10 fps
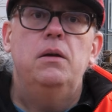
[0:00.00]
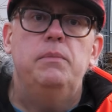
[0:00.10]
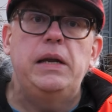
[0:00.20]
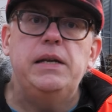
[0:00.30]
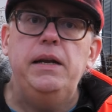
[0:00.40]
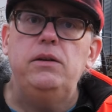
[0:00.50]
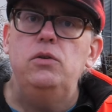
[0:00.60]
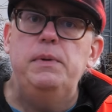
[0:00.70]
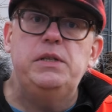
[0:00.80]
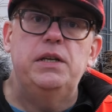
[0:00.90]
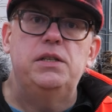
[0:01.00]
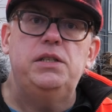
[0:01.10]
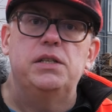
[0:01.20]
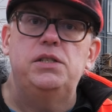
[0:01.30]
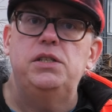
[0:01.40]
Magnetic loop antennas
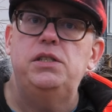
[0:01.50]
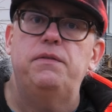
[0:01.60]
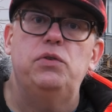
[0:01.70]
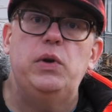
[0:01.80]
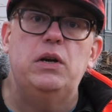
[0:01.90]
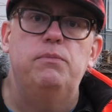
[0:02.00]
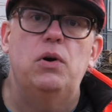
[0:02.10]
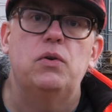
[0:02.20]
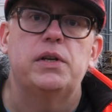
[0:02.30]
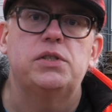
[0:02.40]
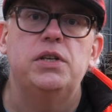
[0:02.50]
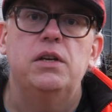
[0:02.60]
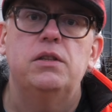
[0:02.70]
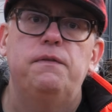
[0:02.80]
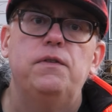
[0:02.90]
consist of three components.
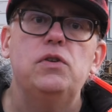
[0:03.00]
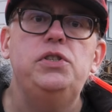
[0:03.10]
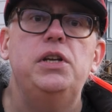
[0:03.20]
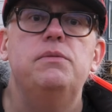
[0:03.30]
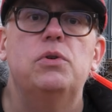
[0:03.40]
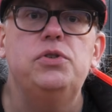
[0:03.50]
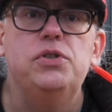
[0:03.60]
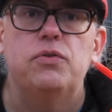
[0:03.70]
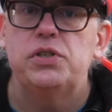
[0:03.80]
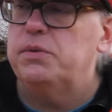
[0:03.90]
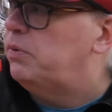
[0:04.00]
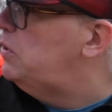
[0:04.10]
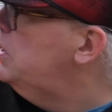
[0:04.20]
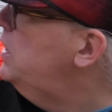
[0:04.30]
The first and most noticeable